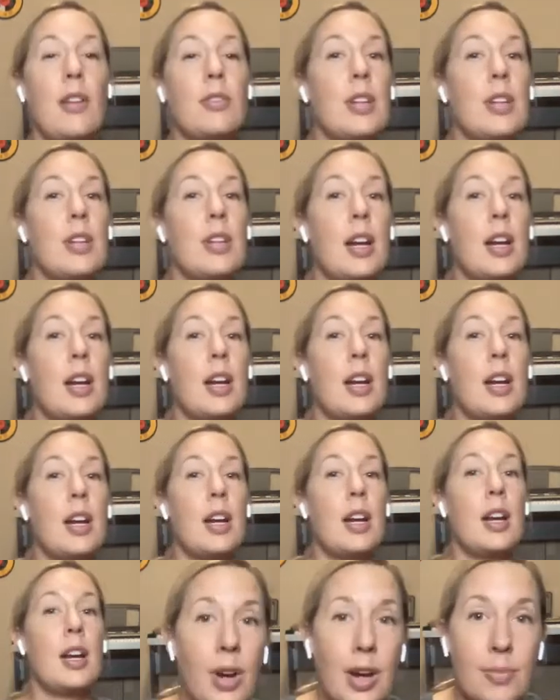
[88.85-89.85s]
Now, none of these
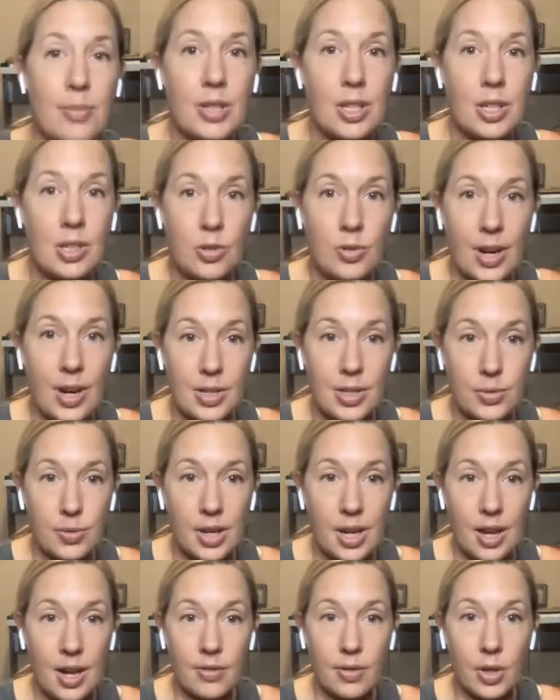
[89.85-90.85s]
programs
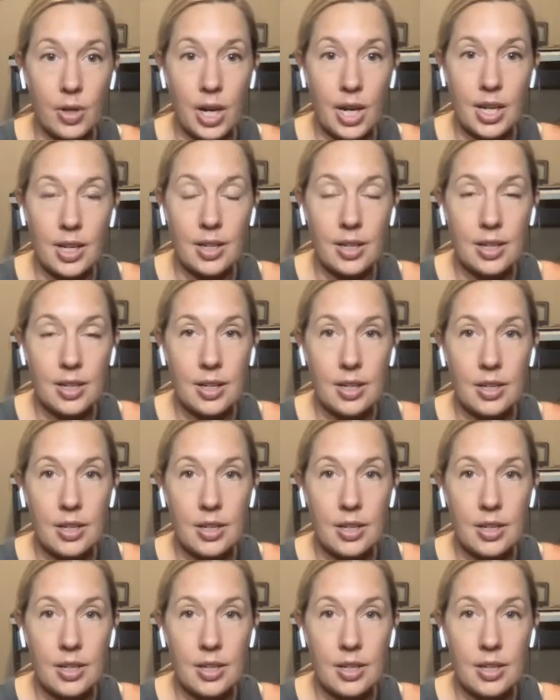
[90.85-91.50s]
address recovery.